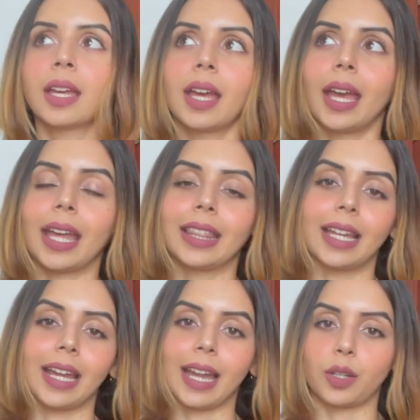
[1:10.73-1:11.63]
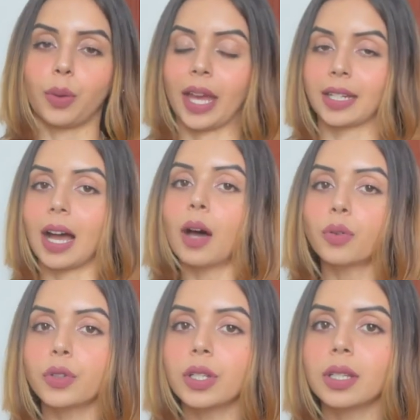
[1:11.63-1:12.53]
and then I had to head out for
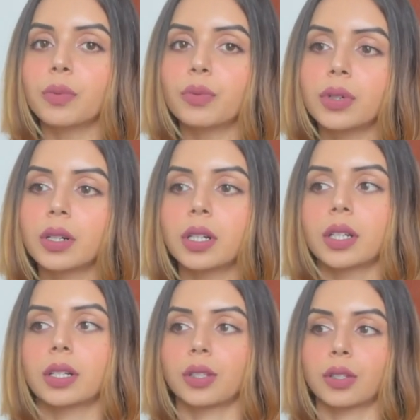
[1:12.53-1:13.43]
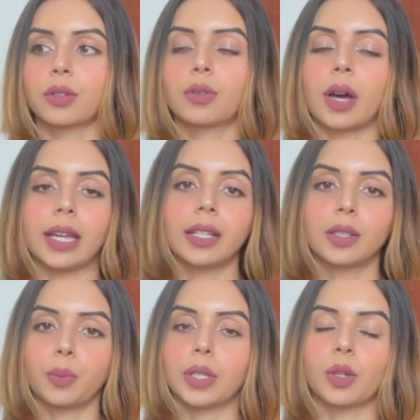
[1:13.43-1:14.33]
some work, so I did the
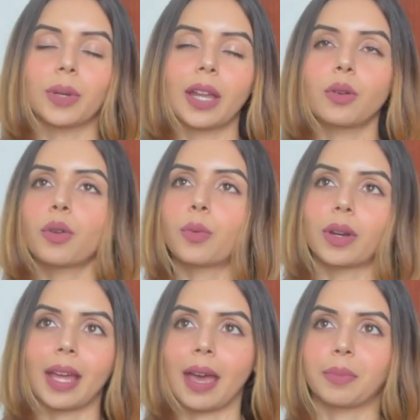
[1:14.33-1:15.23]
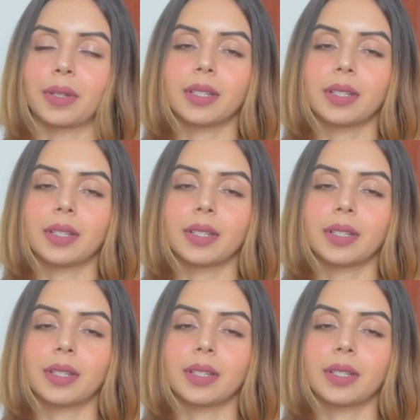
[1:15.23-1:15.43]
video, but I don't know what happened.